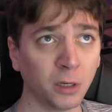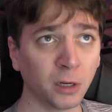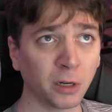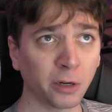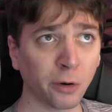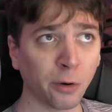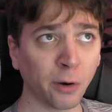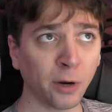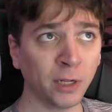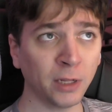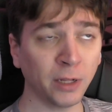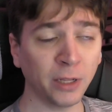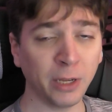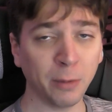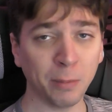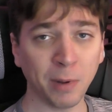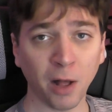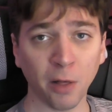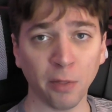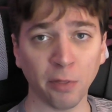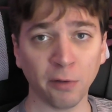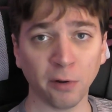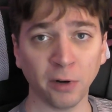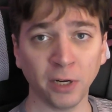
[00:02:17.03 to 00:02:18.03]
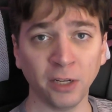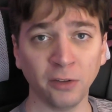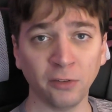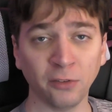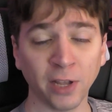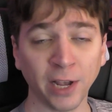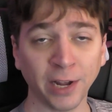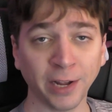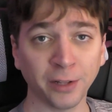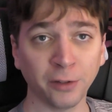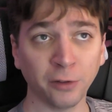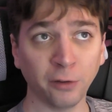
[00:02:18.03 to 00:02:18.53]
currently about 30
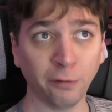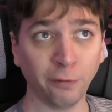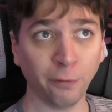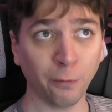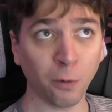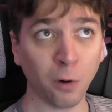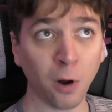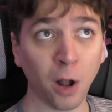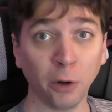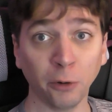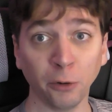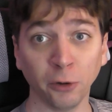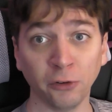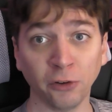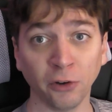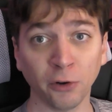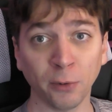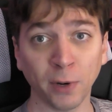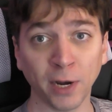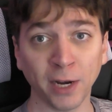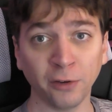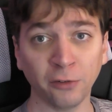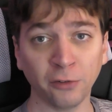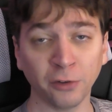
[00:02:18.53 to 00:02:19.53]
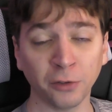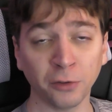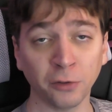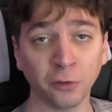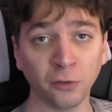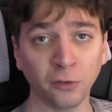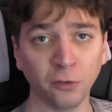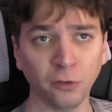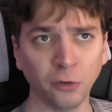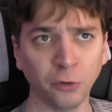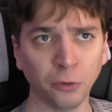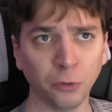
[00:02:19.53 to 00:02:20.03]
seconds for 100 generations
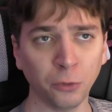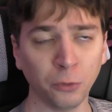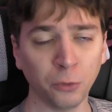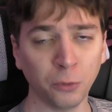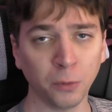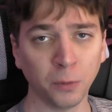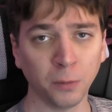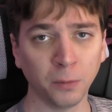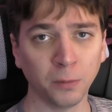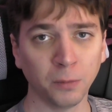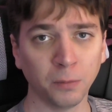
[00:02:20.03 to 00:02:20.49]
to